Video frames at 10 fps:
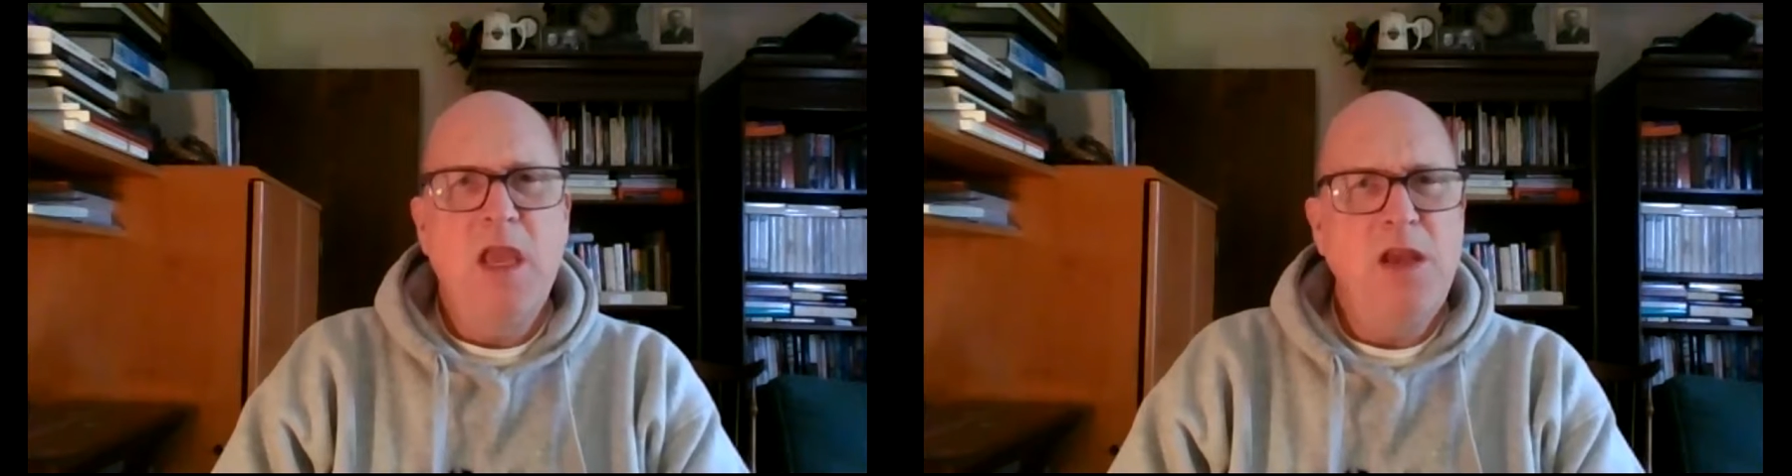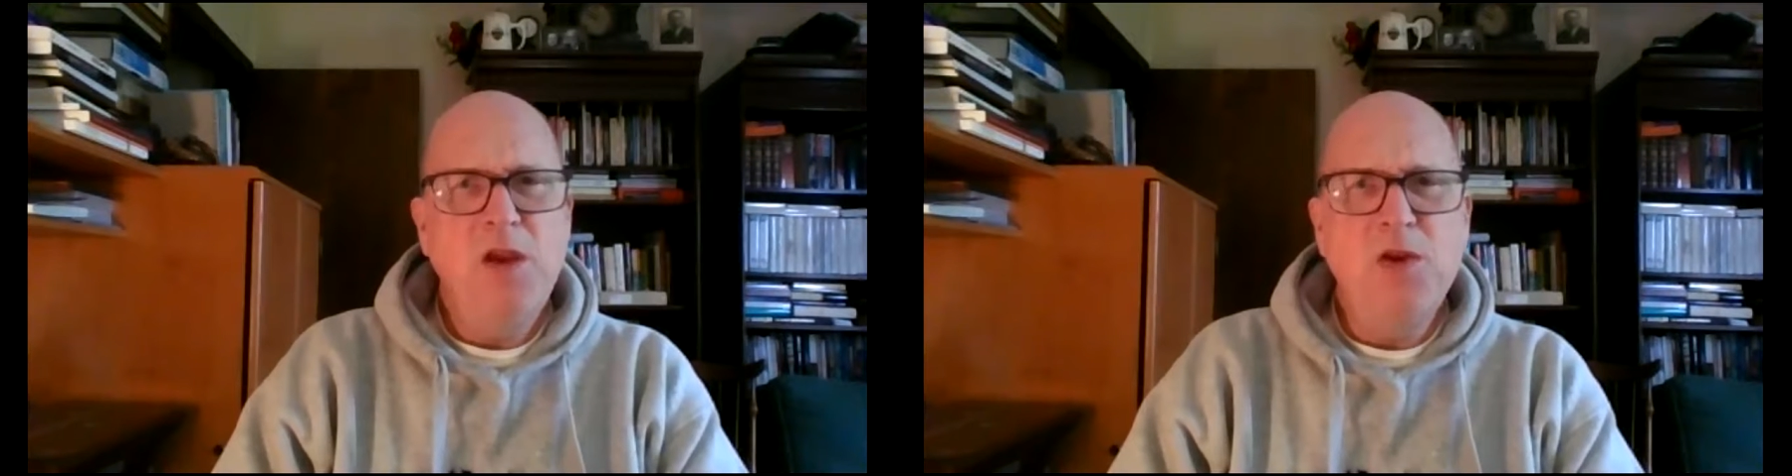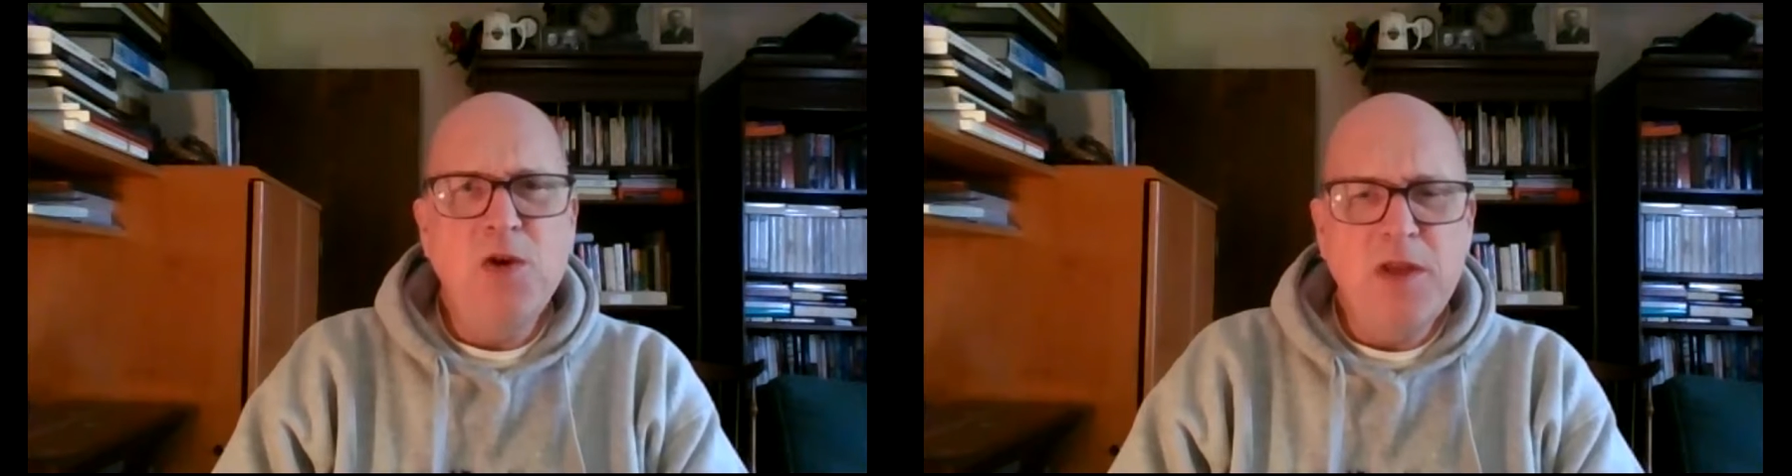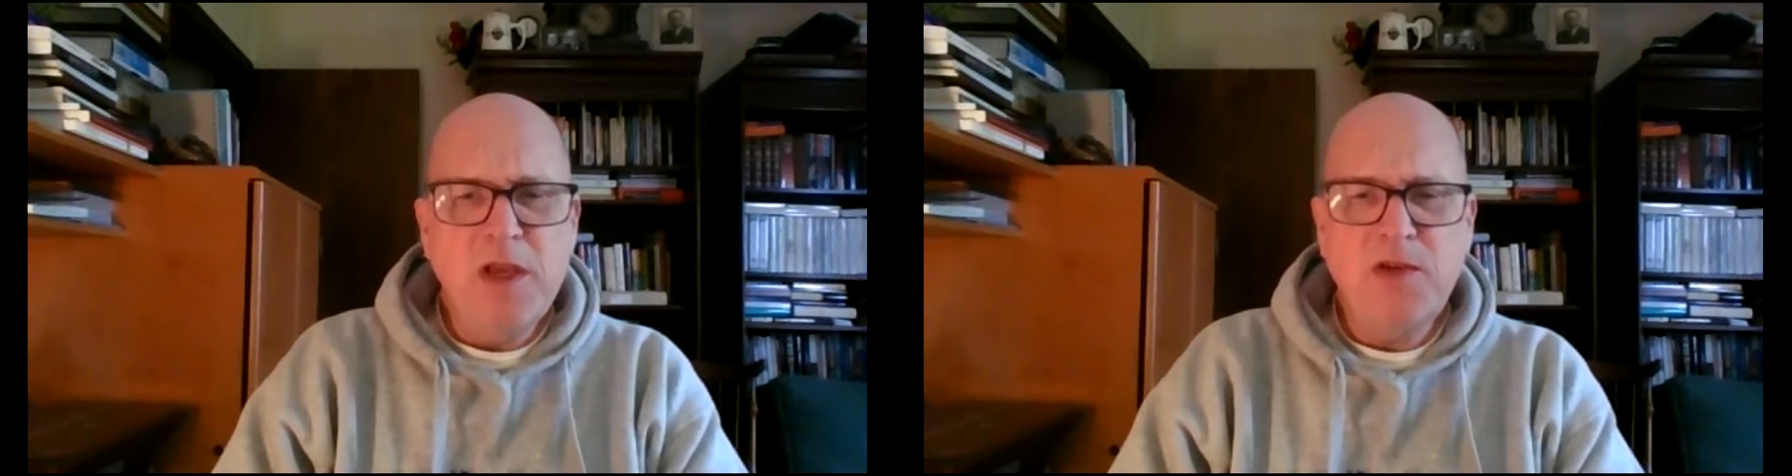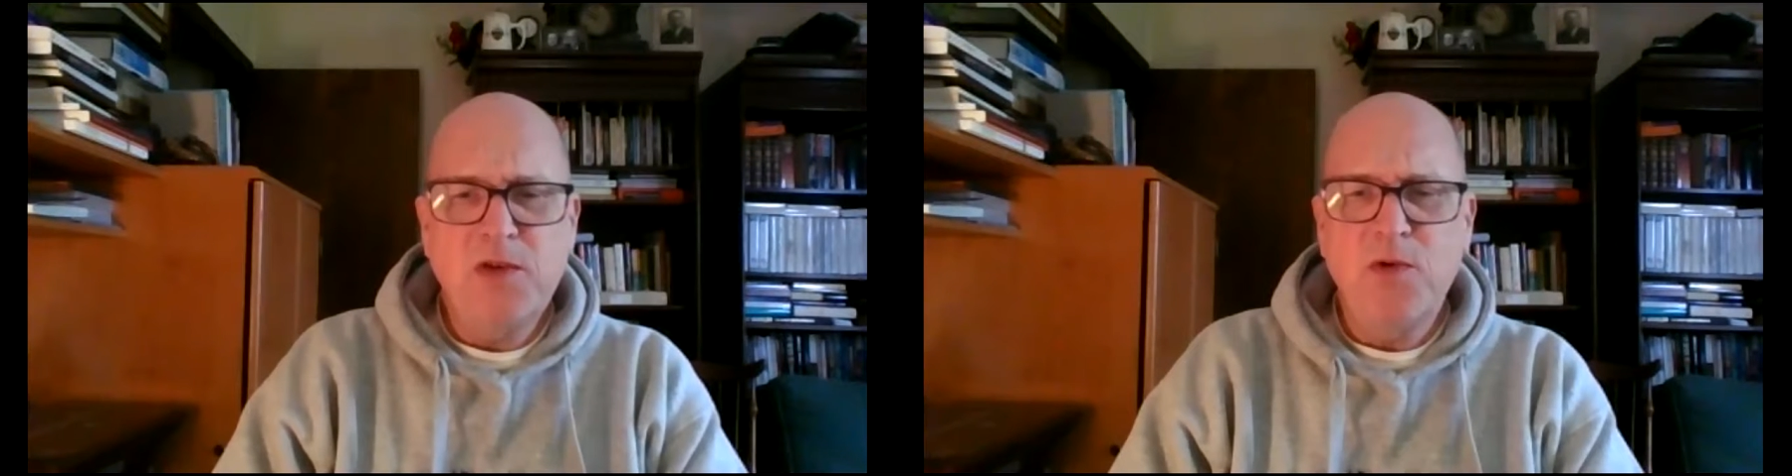Can you do
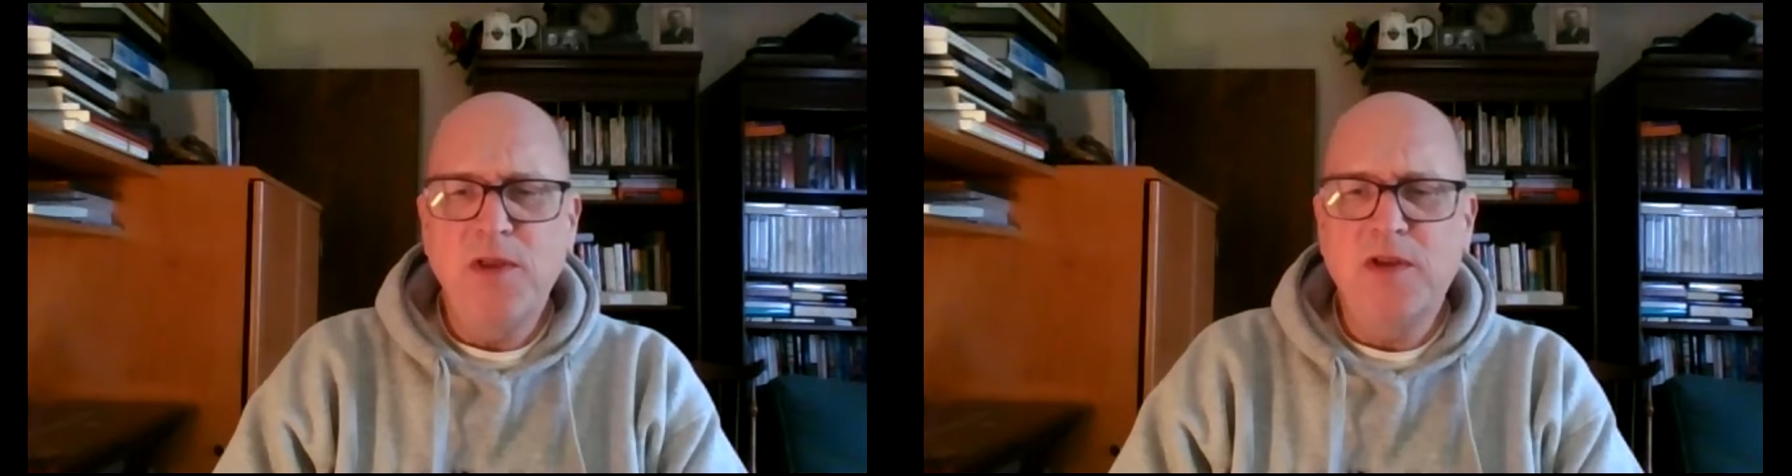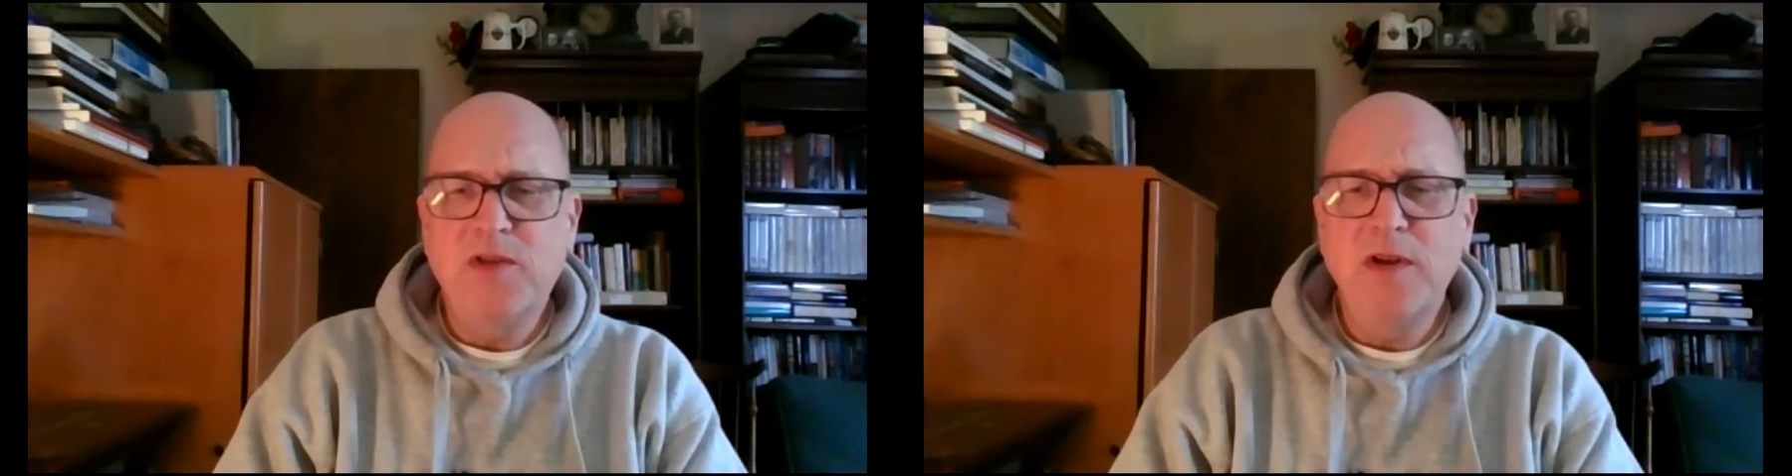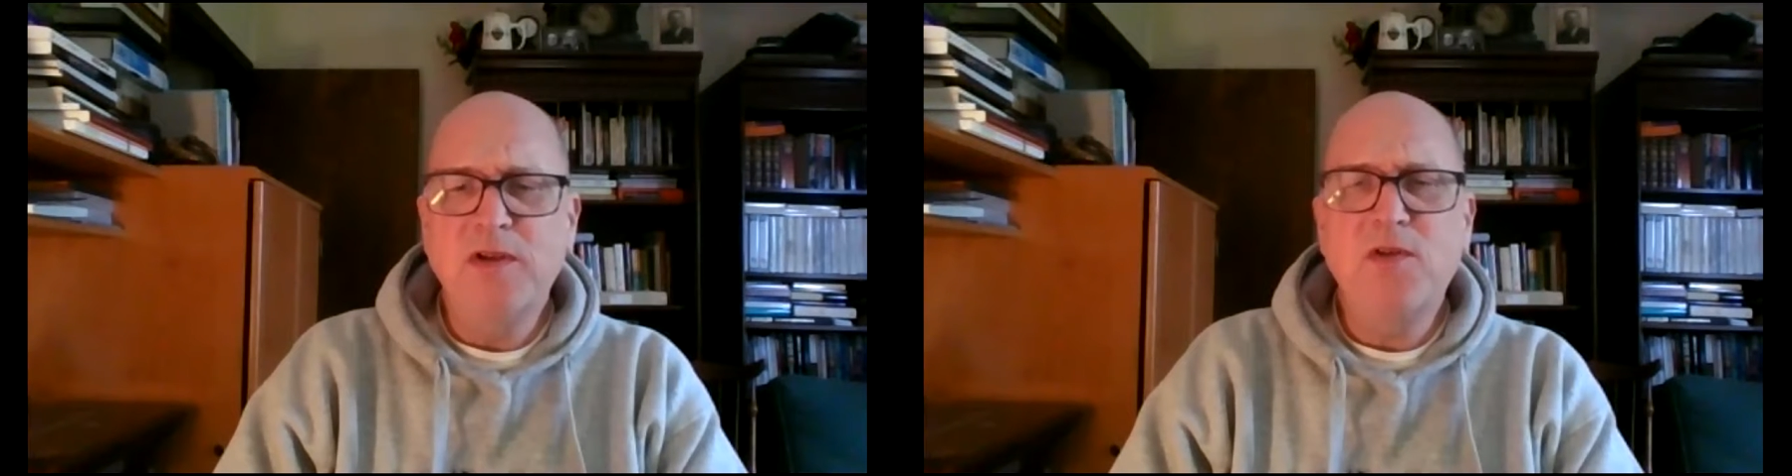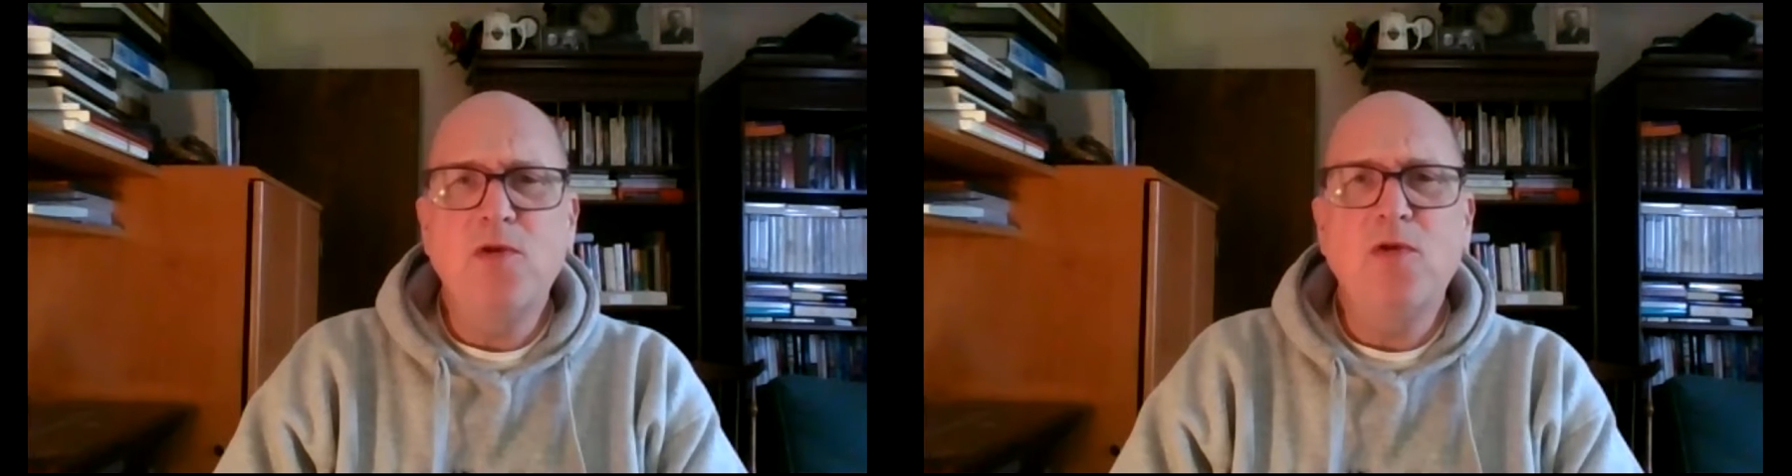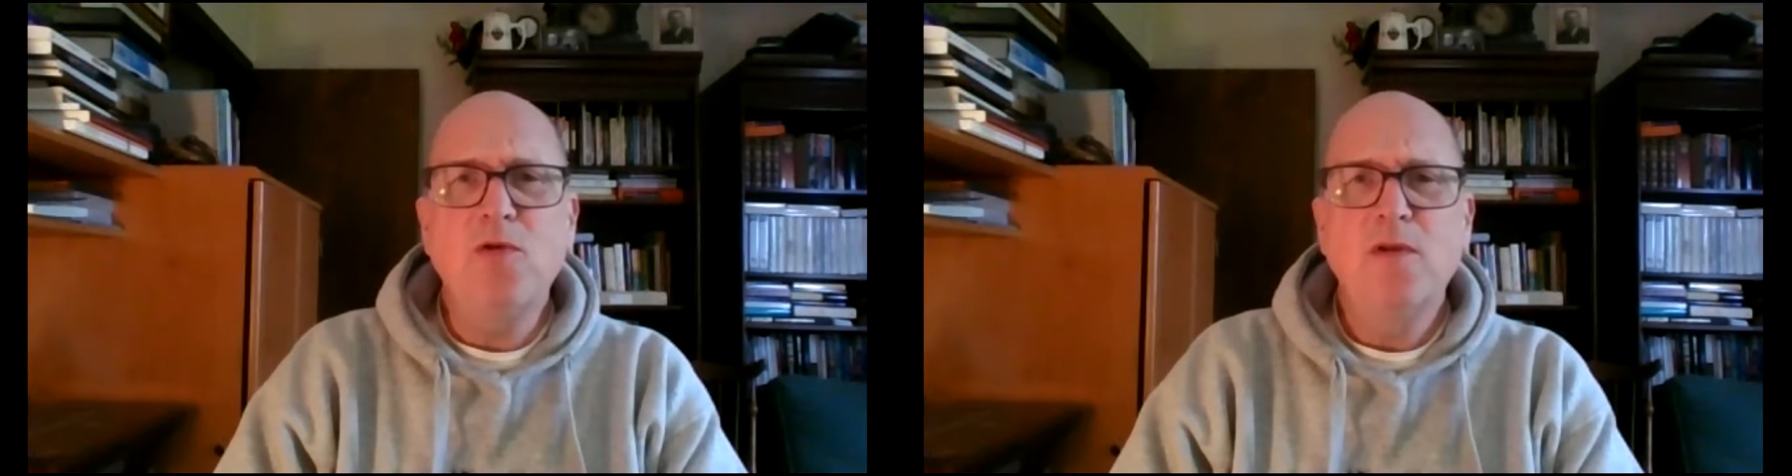this during the Sunday
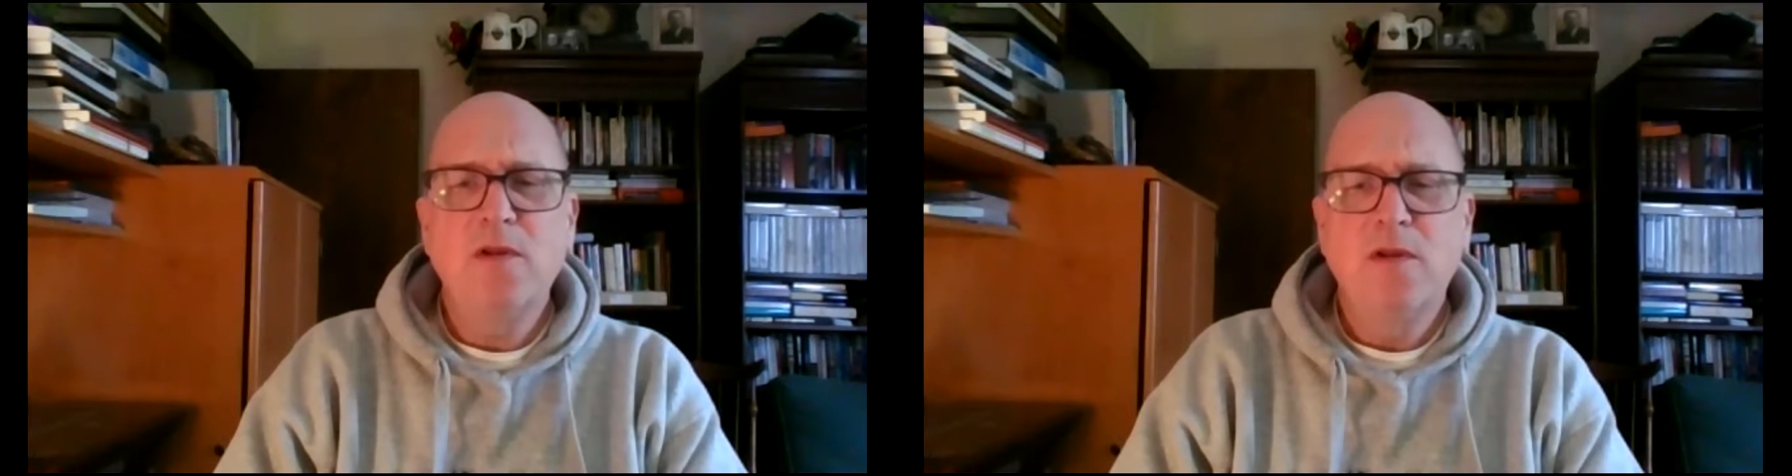school?